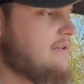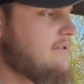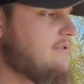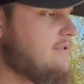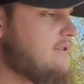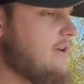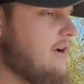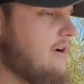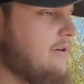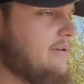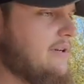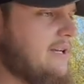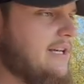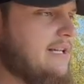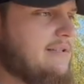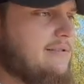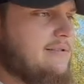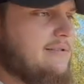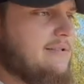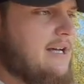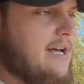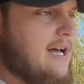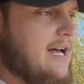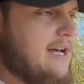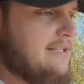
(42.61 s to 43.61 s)
So
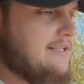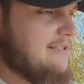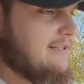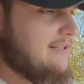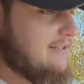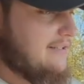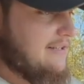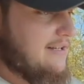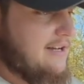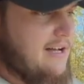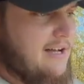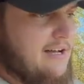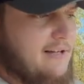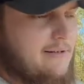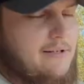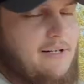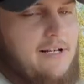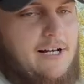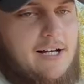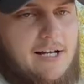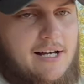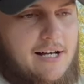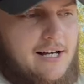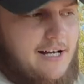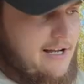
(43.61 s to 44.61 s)
it's got
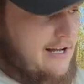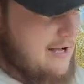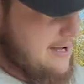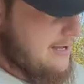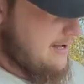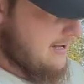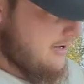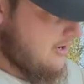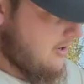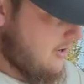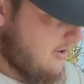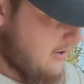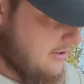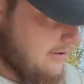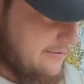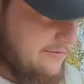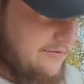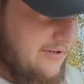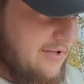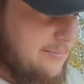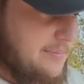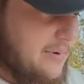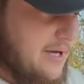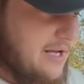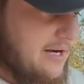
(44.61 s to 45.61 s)
all of
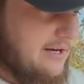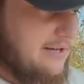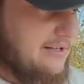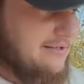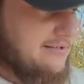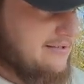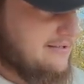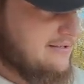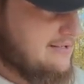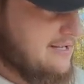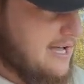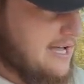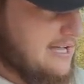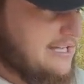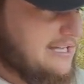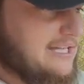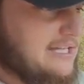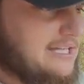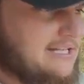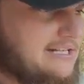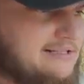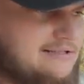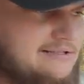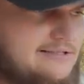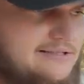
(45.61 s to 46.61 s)
the amenities. It's got
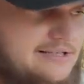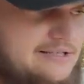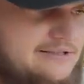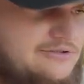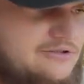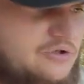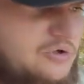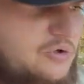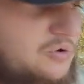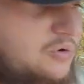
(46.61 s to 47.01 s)
heated seats,